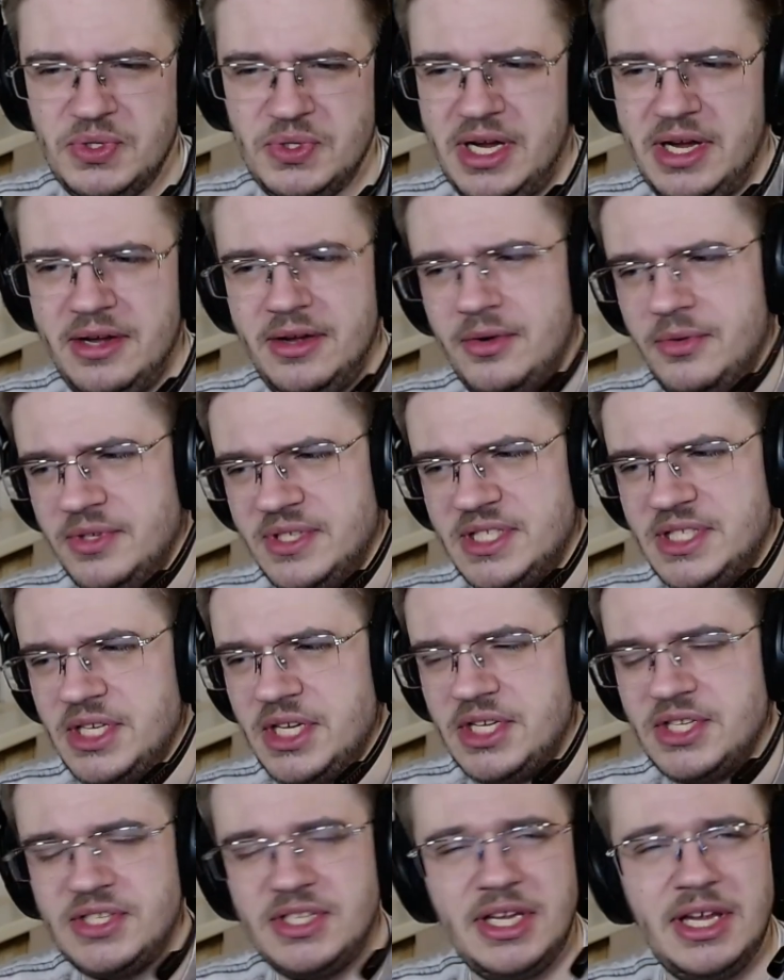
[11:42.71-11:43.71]
I don't know,
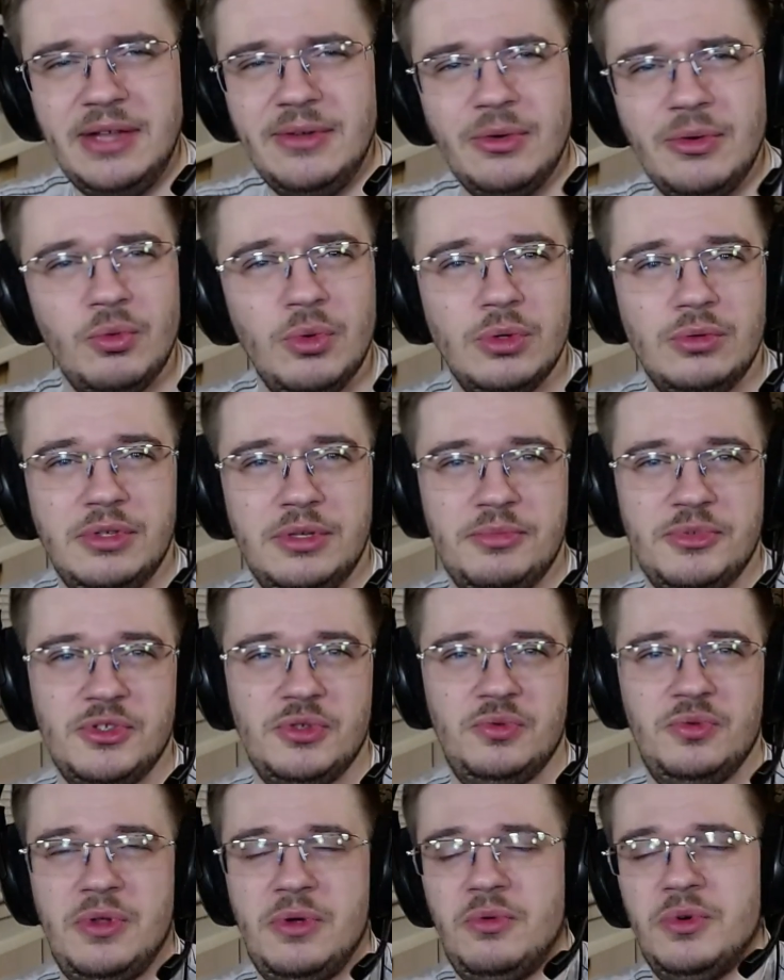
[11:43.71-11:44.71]
16 or what episode
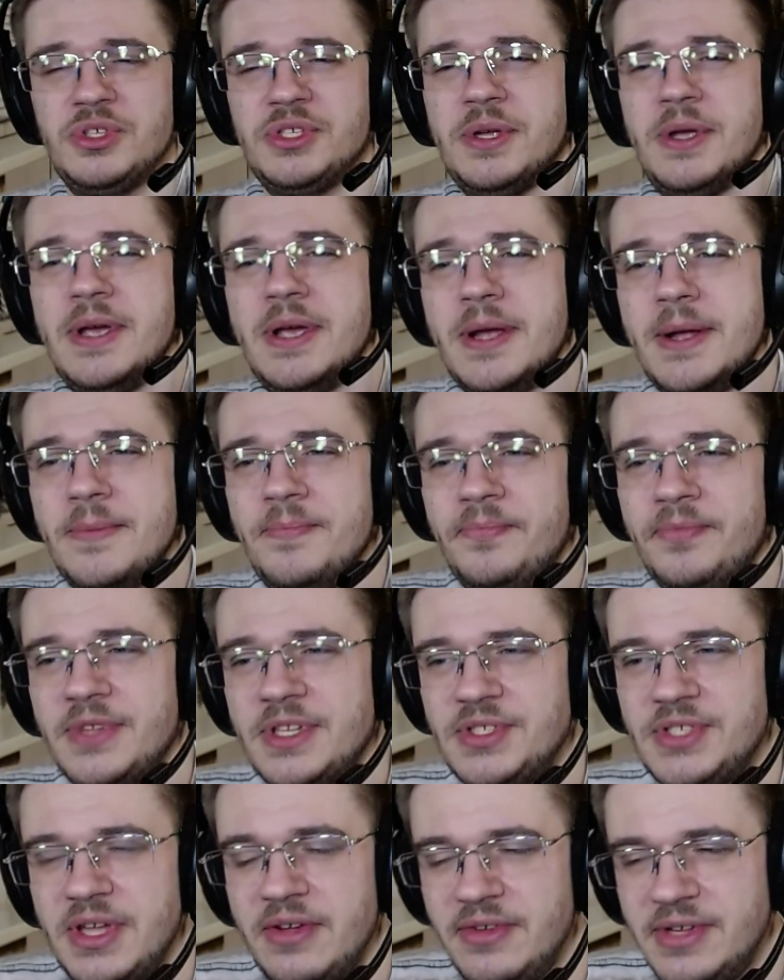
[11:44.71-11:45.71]
that was,
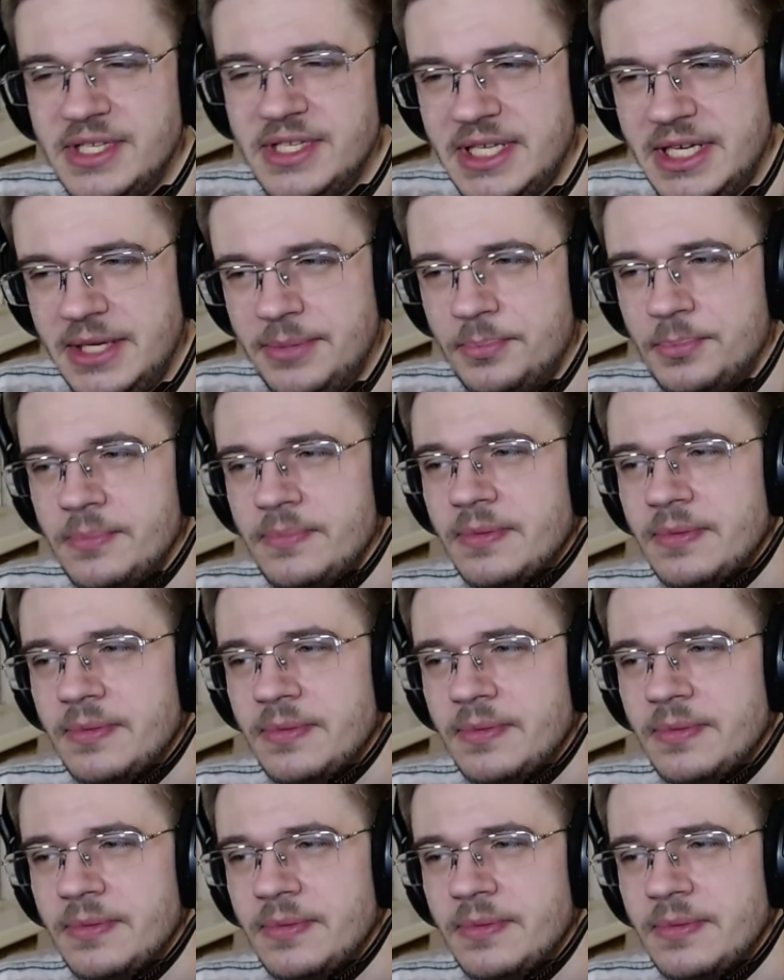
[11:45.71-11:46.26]
17.